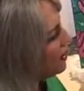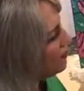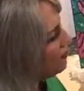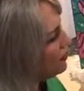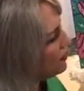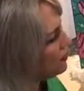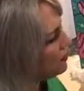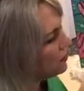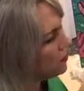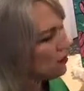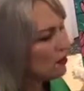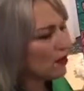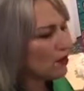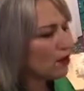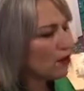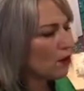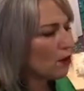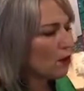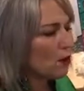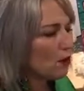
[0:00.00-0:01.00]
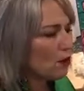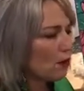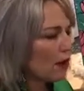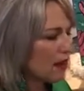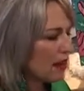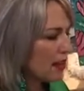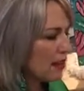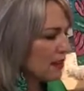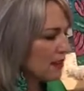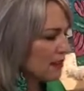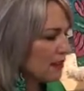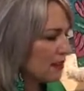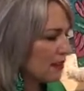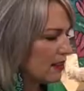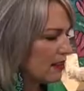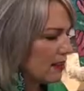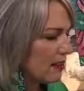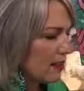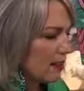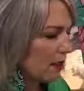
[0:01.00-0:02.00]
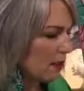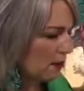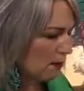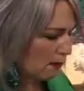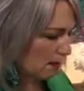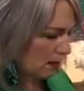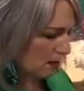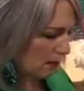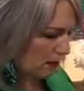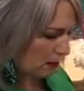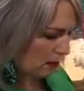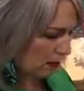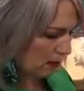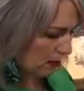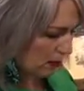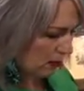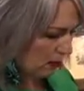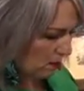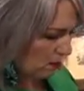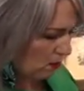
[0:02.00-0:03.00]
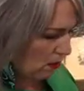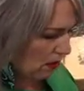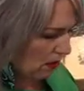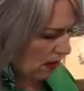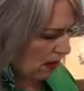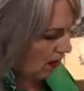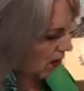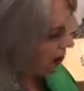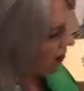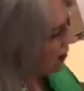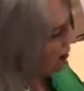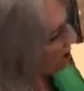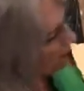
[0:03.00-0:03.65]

because you can always put some white on your